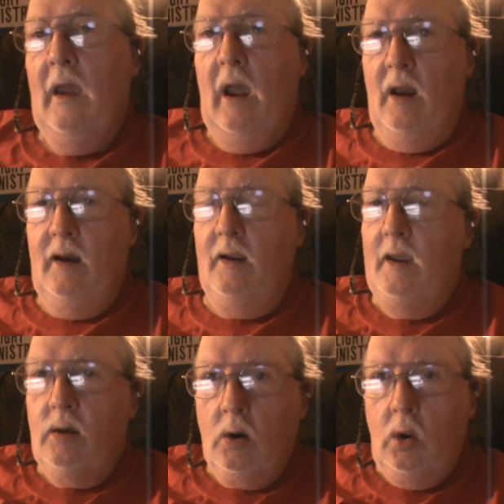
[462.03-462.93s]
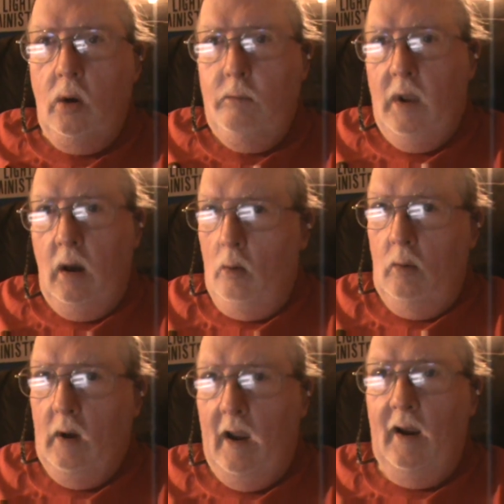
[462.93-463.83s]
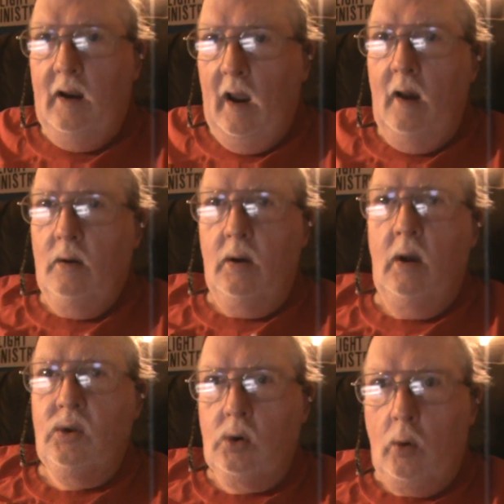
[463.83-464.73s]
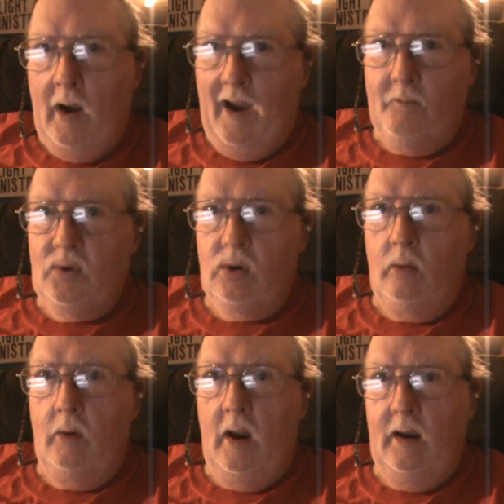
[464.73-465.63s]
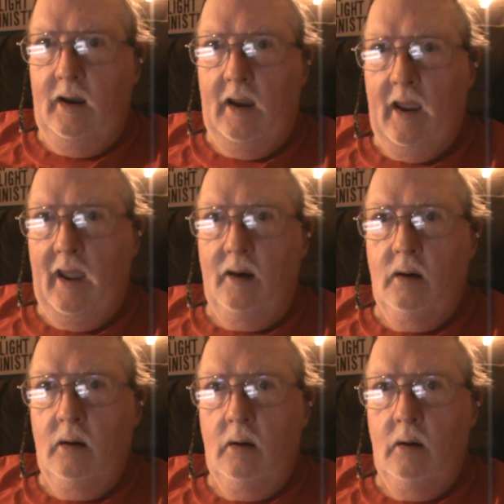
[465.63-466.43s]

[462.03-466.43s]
I didn't get the good metal, I got the scraps that he had.